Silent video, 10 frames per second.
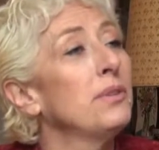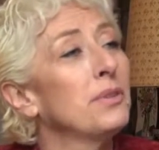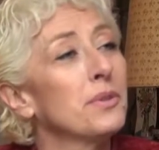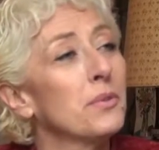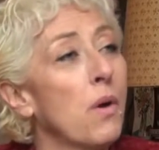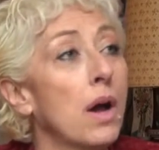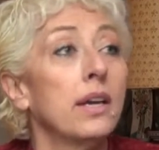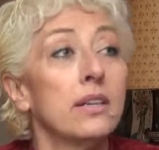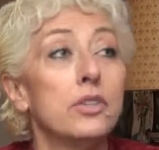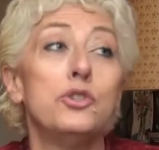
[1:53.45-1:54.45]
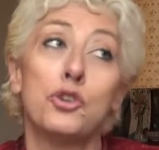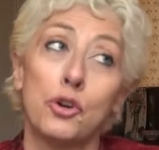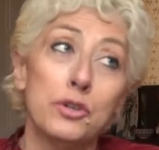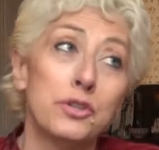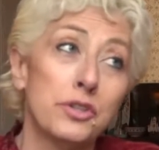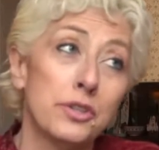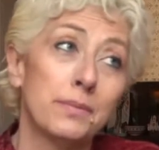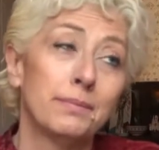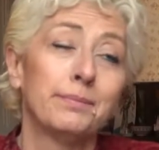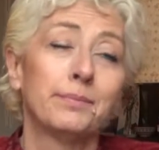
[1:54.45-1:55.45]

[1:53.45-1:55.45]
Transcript: which was walking to church.